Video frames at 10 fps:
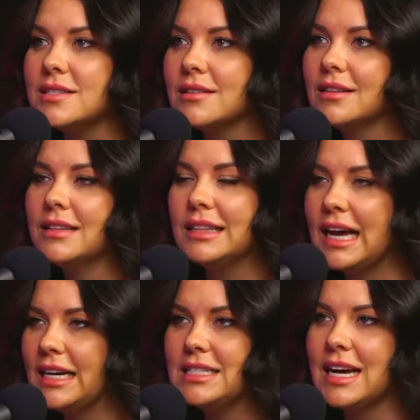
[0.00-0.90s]

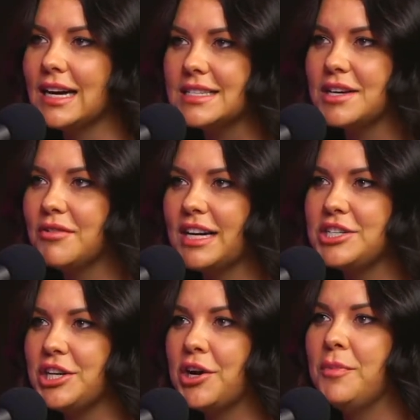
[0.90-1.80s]
land to asset
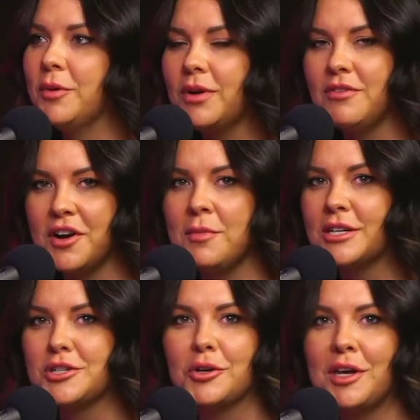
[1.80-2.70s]
ratio, but we're very
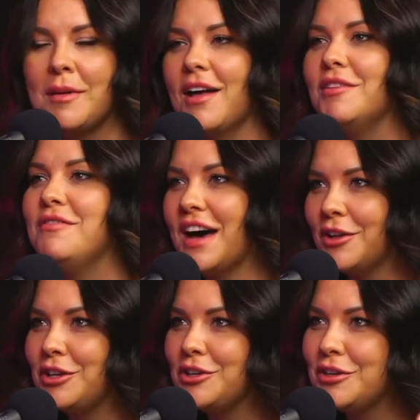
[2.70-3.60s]
much talking about the
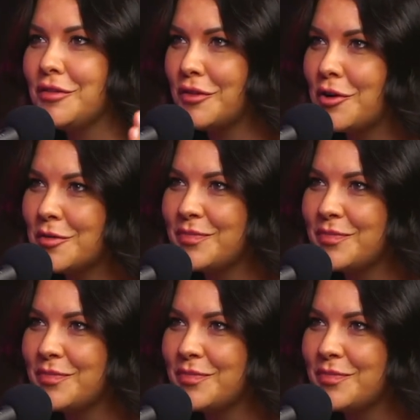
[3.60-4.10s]
value form.